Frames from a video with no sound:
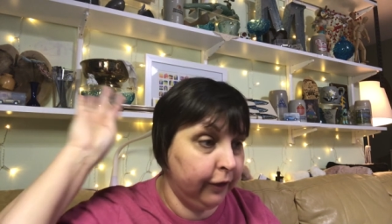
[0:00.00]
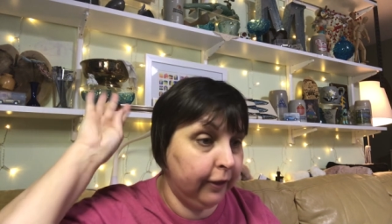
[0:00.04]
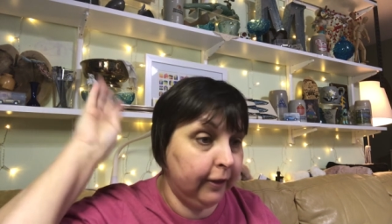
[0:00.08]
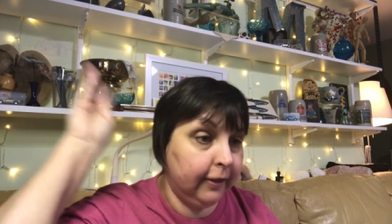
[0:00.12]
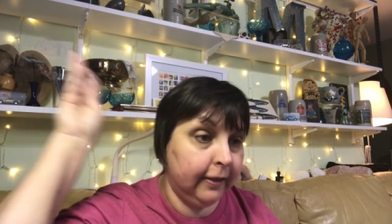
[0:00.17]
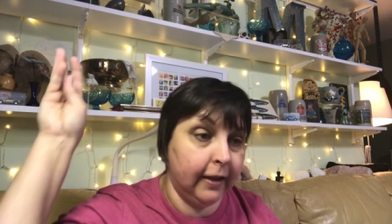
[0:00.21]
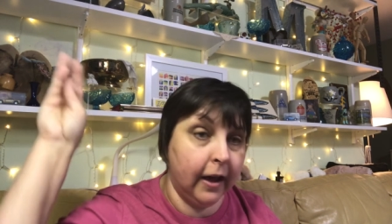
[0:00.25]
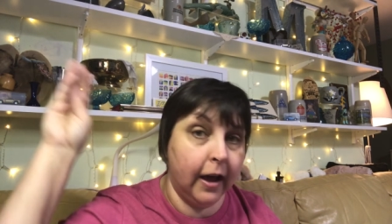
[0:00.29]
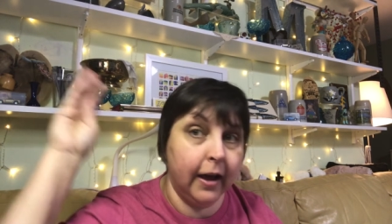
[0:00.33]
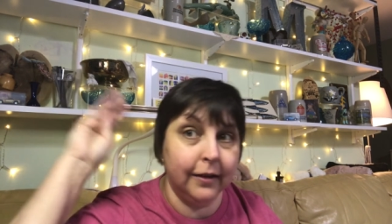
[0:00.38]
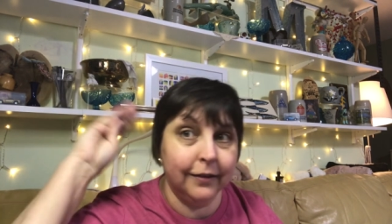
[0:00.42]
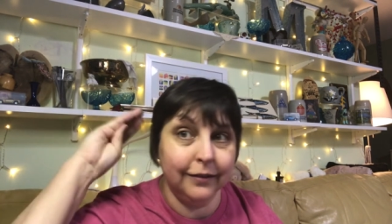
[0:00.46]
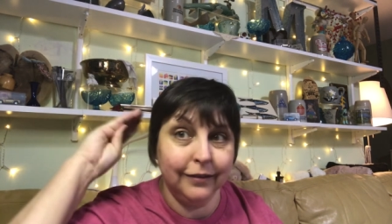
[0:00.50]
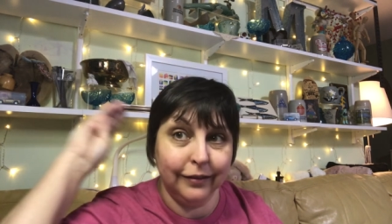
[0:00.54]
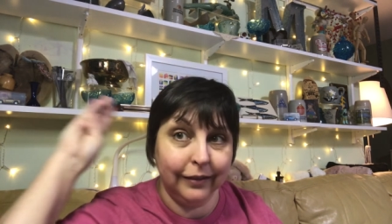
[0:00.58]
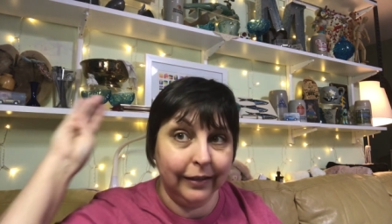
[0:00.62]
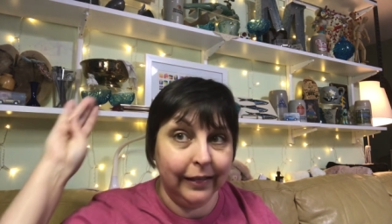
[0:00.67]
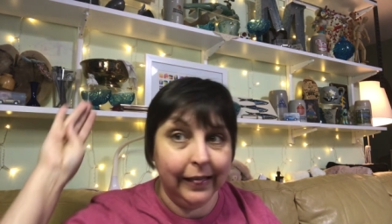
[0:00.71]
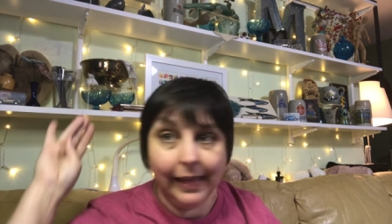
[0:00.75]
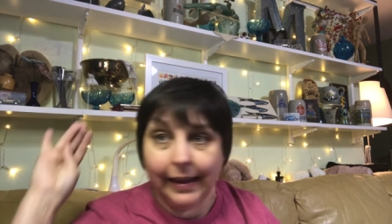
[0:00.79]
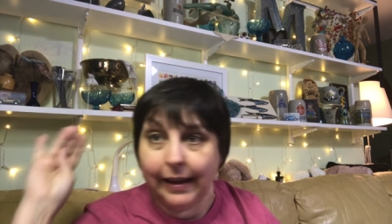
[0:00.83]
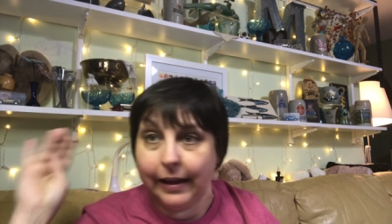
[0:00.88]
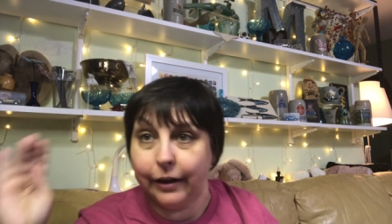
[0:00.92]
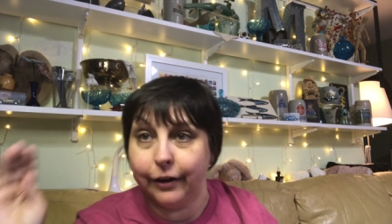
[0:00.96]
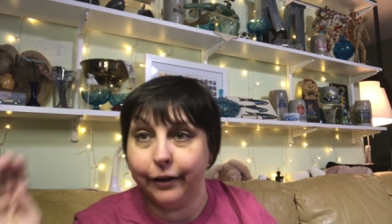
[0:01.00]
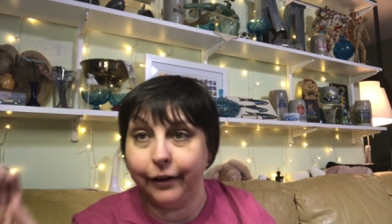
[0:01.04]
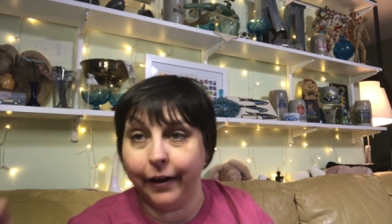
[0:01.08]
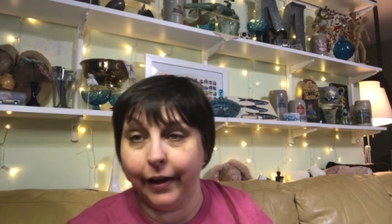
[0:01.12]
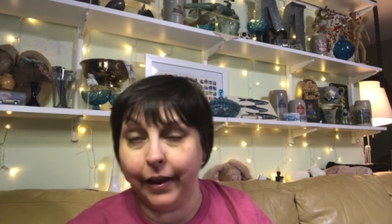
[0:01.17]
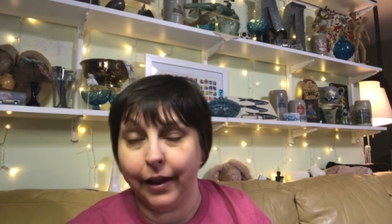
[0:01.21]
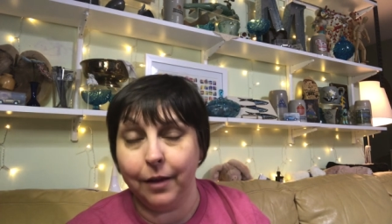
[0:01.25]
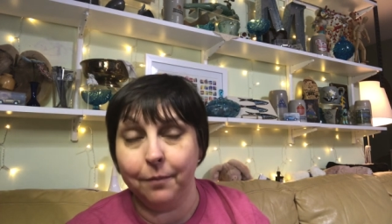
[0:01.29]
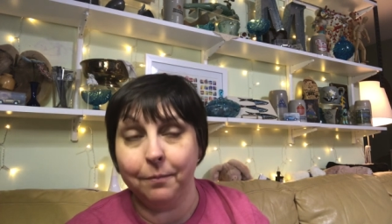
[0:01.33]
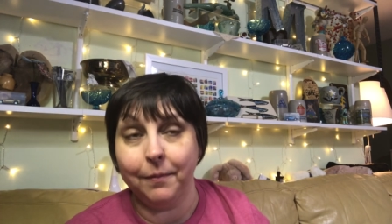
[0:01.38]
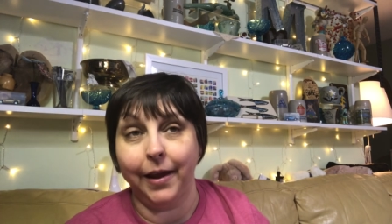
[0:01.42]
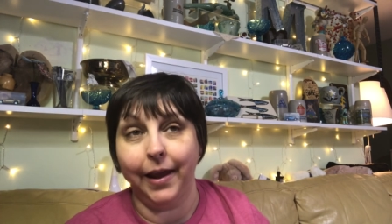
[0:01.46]
thoughts lingering
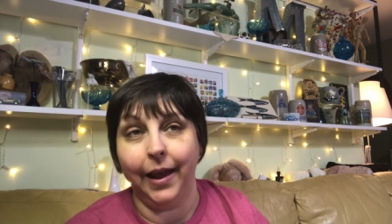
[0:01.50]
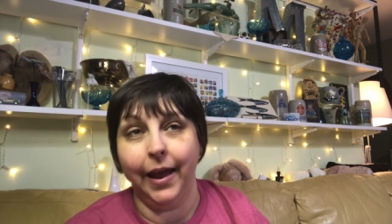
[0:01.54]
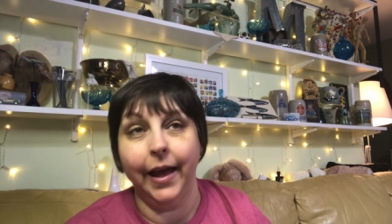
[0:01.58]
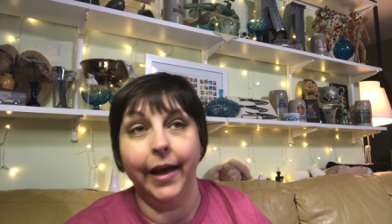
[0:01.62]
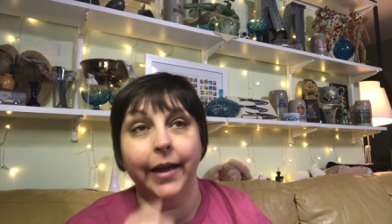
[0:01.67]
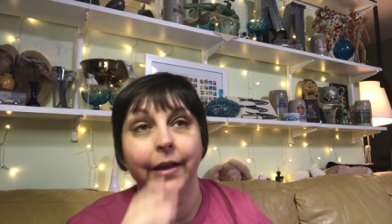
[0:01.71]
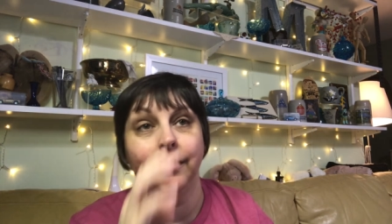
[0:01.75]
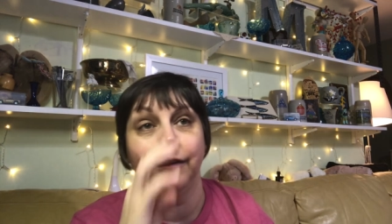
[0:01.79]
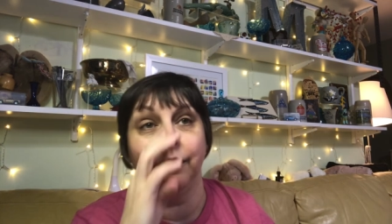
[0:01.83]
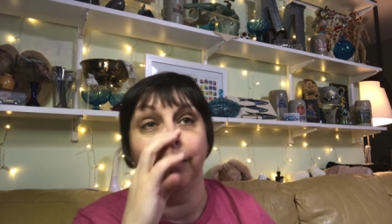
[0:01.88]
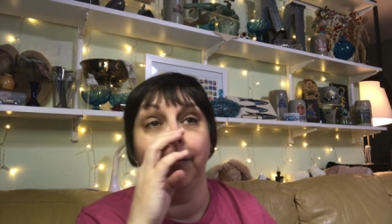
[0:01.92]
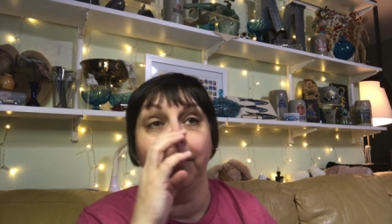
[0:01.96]
in my head.